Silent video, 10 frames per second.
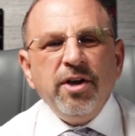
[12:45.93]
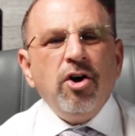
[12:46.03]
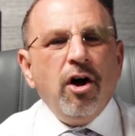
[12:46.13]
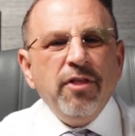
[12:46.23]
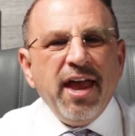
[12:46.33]
We
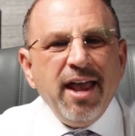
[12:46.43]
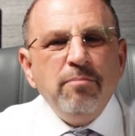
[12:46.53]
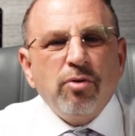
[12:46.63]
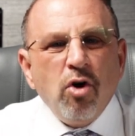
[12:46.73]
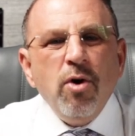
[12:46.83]
call that a
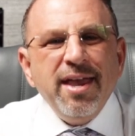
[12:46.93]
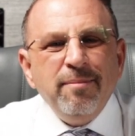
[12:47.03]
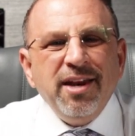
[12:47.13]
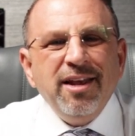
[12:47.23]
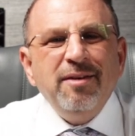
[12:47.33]

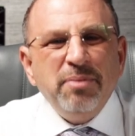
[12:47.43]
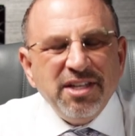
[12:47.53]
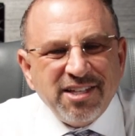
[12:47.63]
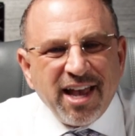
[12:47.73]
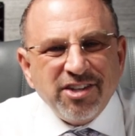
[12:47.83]
prohibited
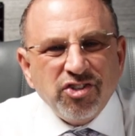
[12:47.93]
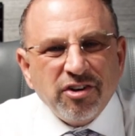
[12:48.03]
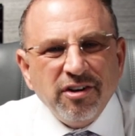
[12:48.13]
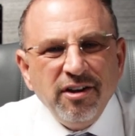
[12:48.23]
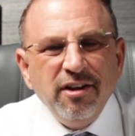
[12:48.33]

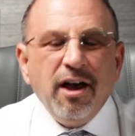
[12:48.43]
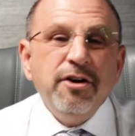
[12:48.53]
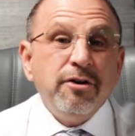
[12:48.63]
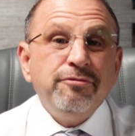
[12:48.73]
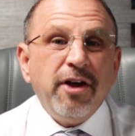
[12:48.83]
possessor
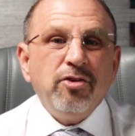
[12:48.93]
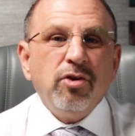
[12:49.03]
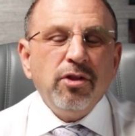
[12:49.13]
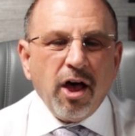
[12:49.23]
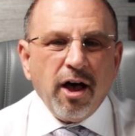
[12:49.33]
under
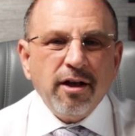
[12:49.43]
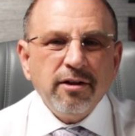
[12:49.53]
federal law.